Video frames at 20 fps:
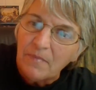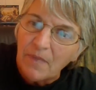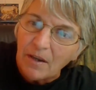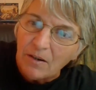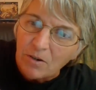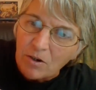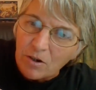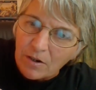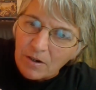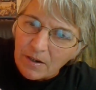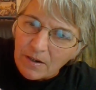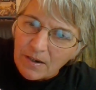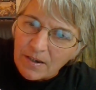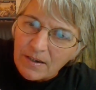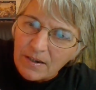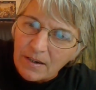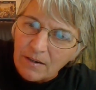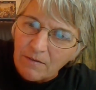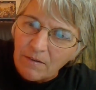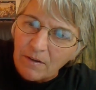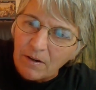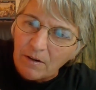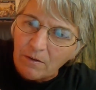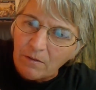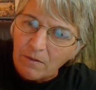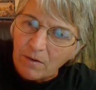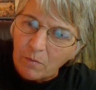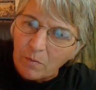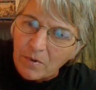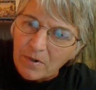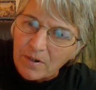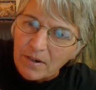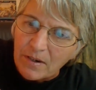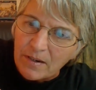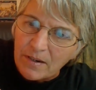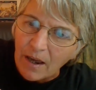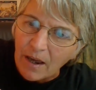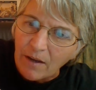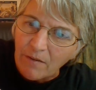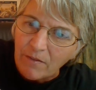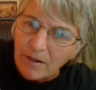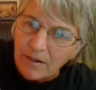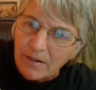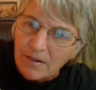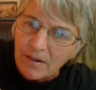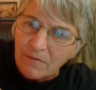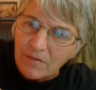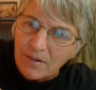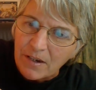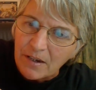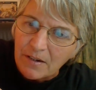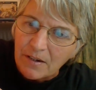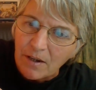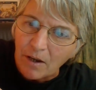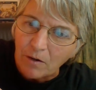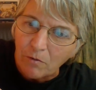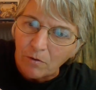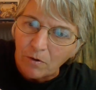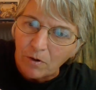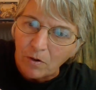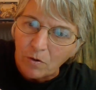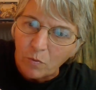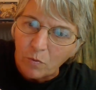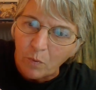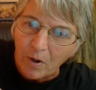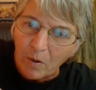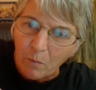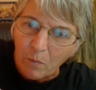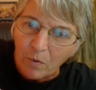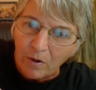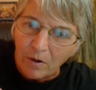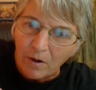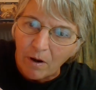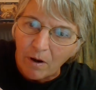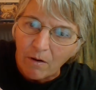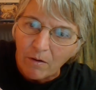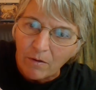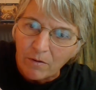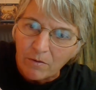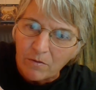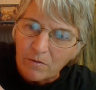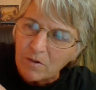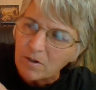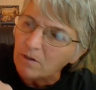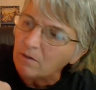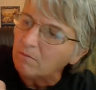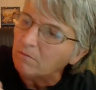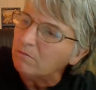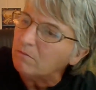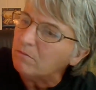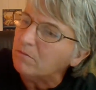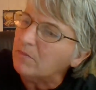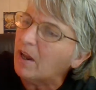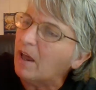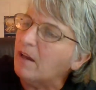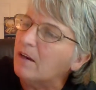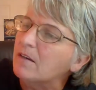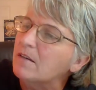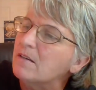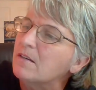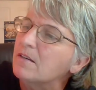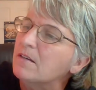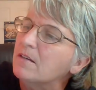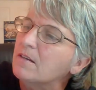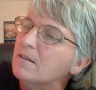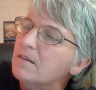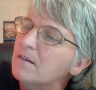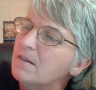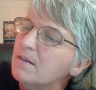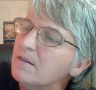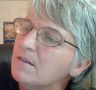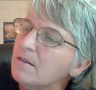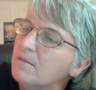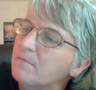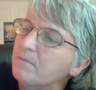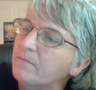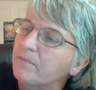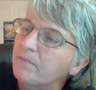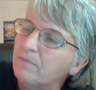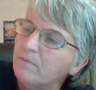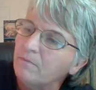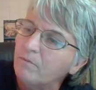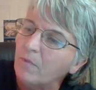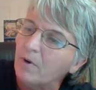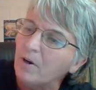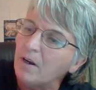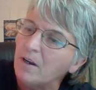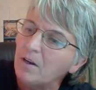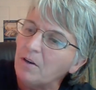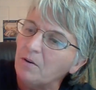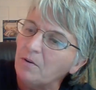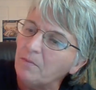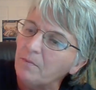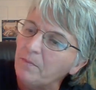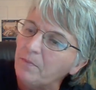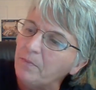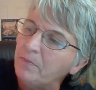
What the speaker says: As you can see there was a savings of $621.90. Is it right here?